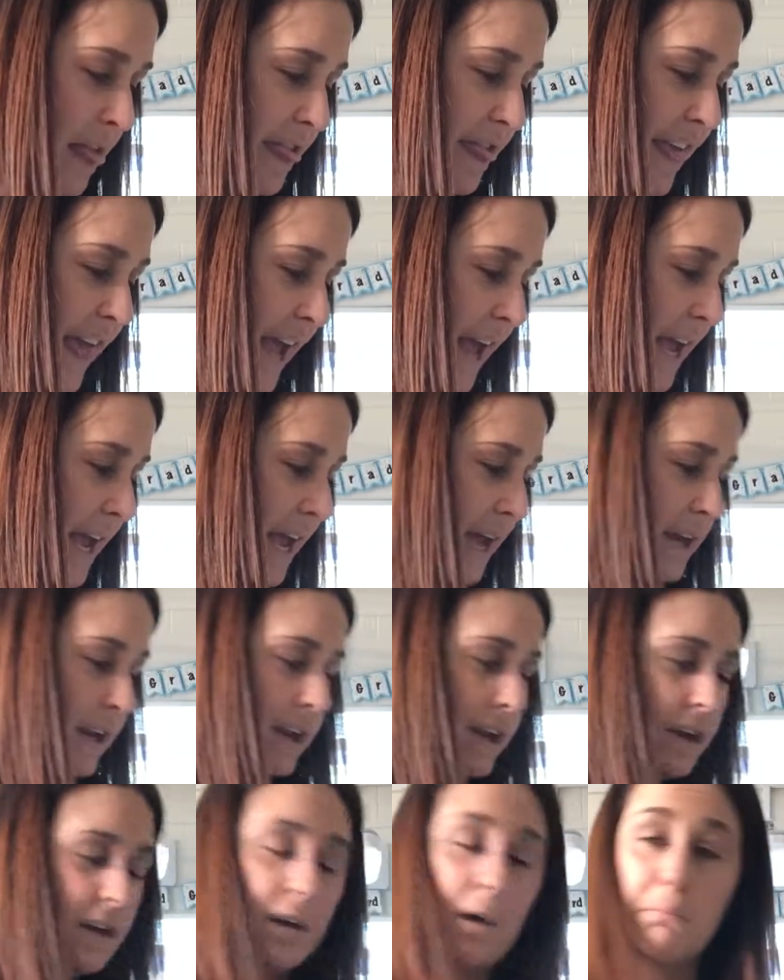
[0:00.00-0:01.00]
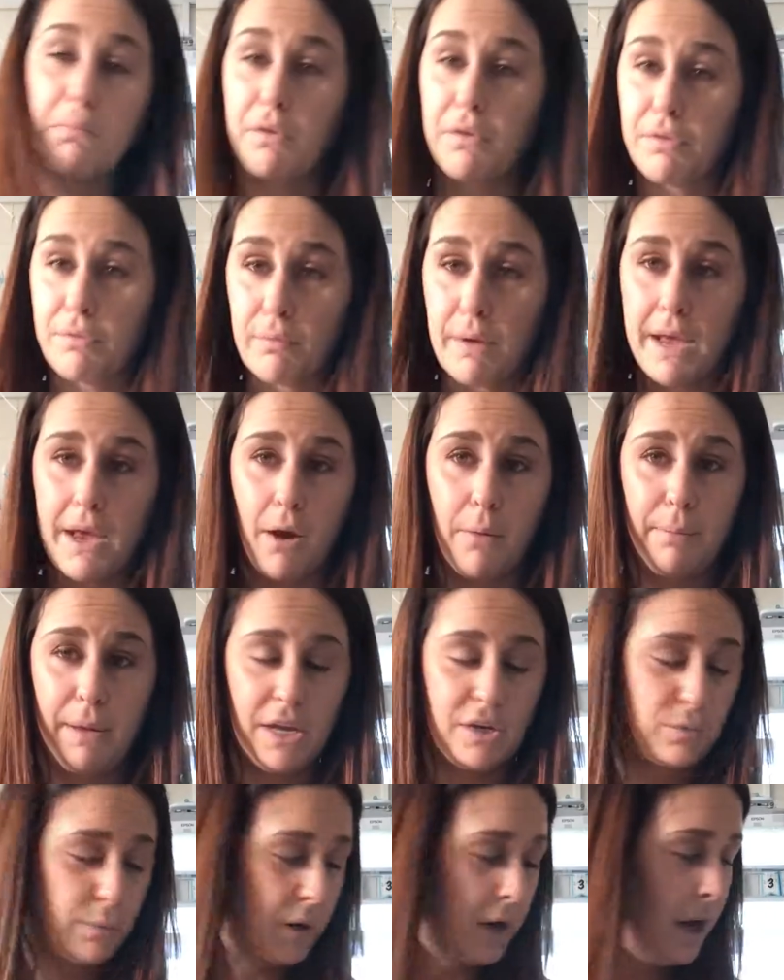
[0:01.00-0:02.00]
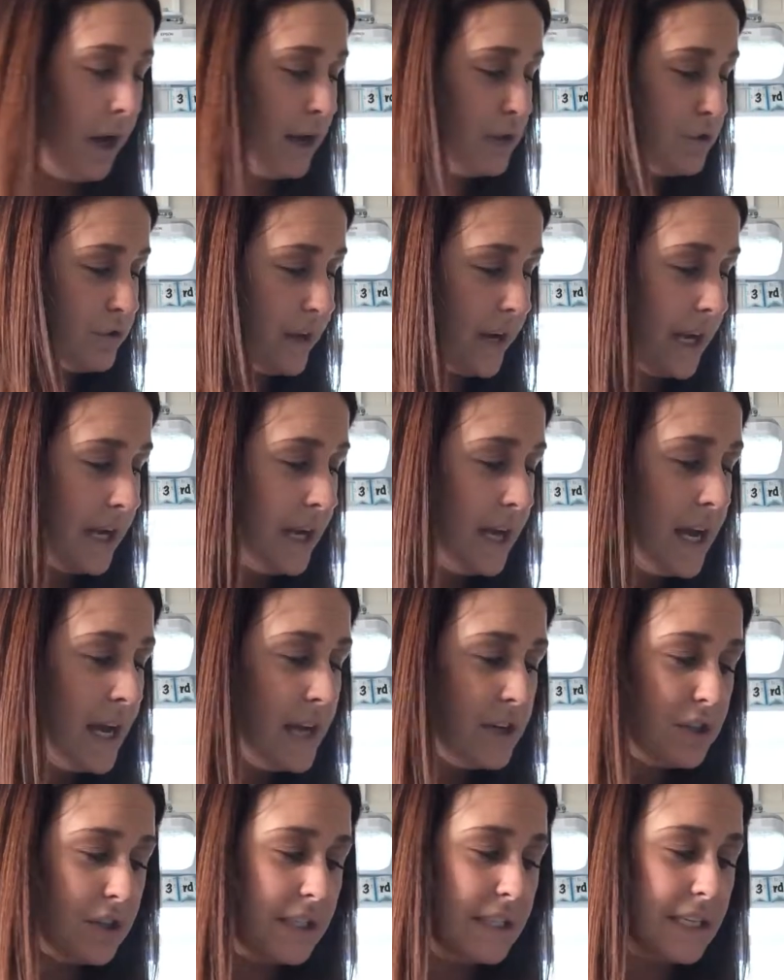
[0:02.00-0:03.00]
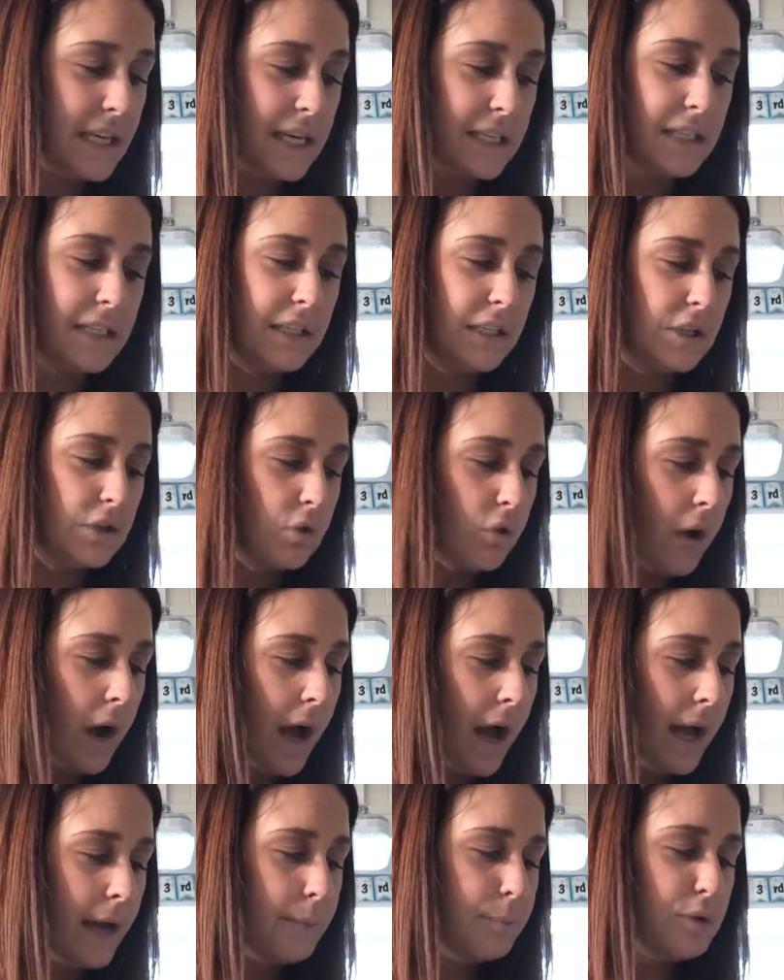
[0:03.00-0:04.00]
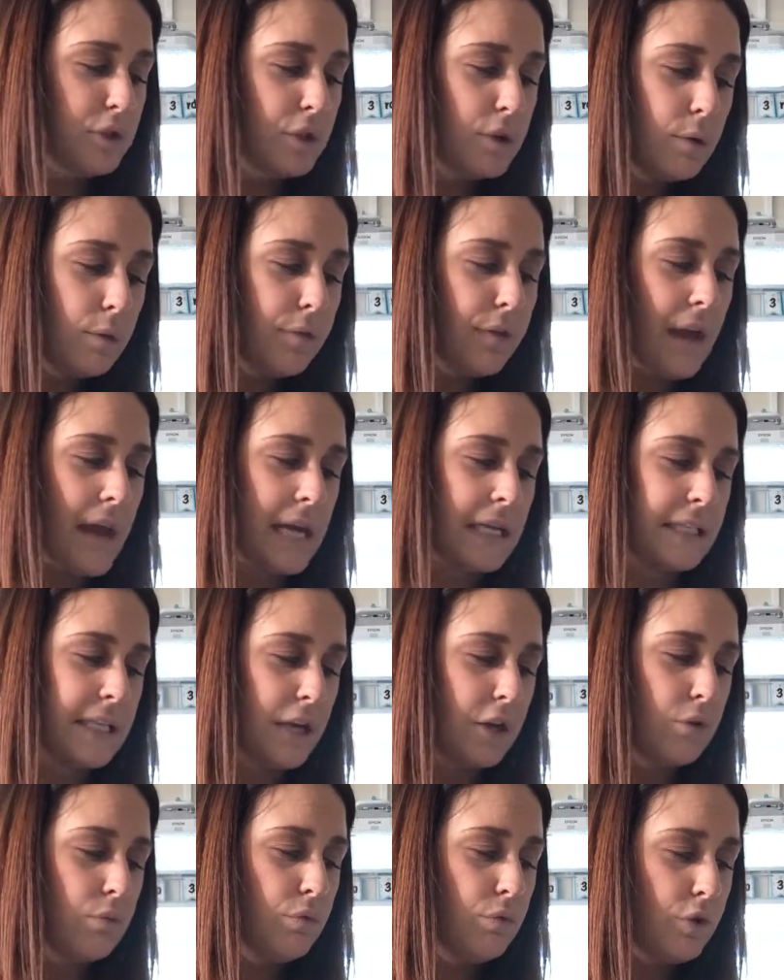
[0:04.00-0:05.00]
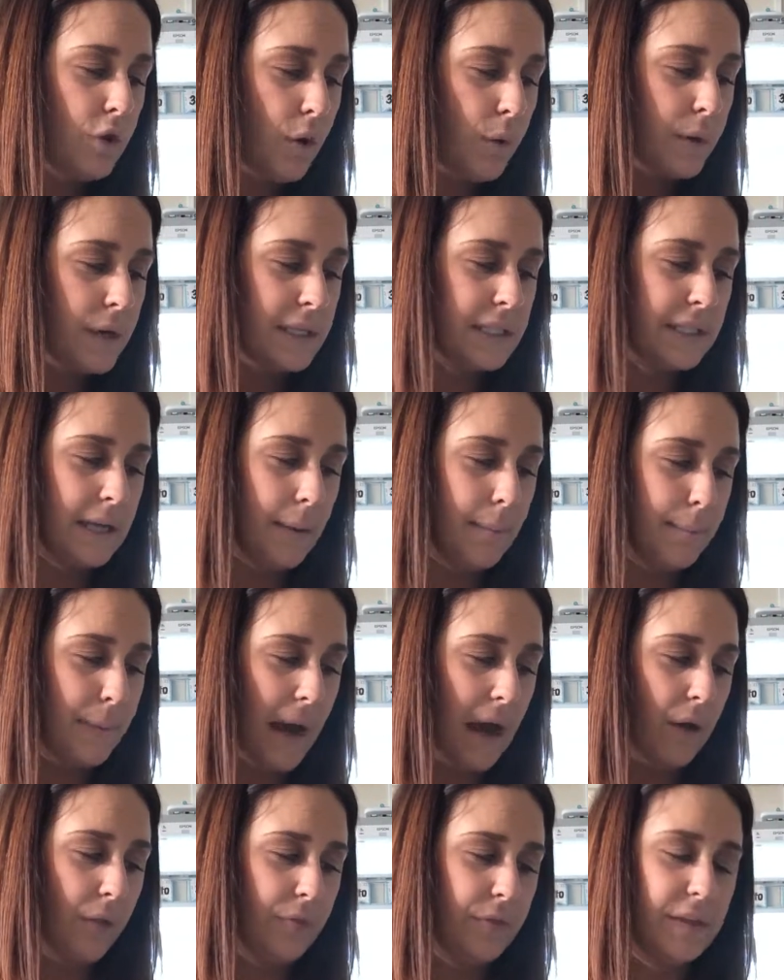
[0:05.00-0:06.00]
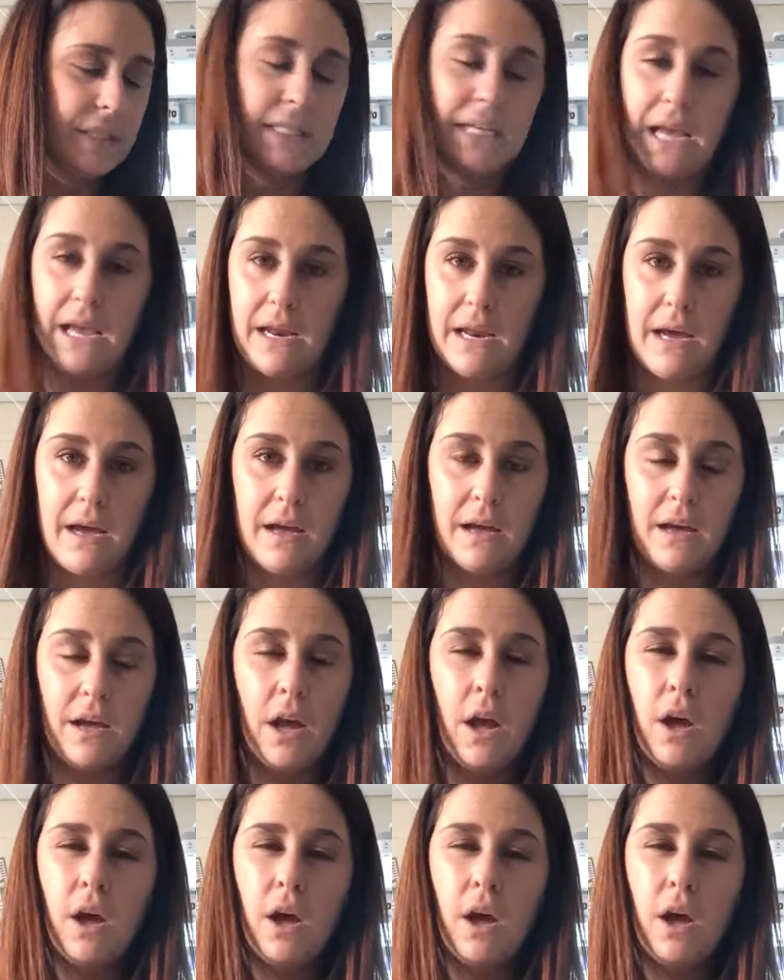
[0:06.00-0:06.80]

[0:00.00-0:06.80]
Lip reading: Then, number 3 on page 100 just says, describe 2 things that you noticed about the data.